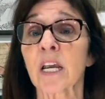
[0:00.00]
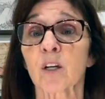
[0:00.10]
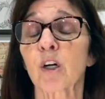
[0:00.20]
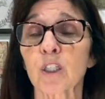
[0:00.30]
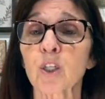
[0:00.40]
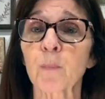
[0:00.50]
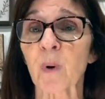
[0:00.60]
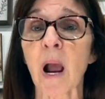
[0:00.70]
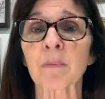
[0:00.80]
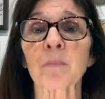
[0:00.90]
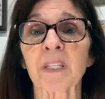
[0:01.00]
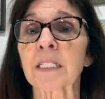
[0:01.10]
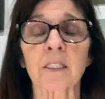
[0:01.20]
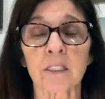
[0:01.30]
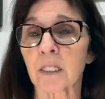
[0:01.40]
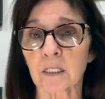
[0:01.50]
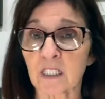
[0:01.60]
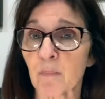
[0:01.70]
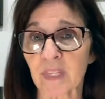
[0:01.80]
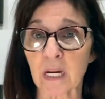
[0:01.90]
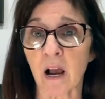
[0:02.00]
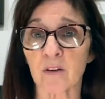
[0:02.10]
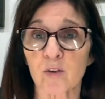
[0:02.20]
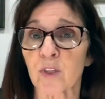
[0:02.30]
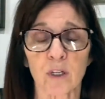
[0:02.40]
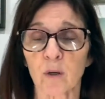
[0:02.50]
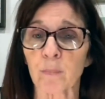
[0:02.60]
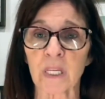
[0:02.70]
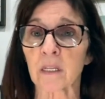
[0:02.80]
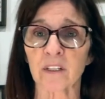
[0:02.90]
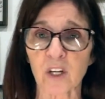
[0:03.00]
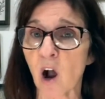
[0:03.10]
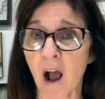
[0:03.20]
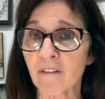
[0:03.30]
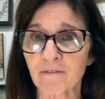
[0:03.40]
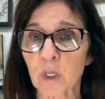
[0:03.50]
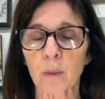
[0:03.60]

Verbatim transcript: Could you probably stick something under there and peel it off?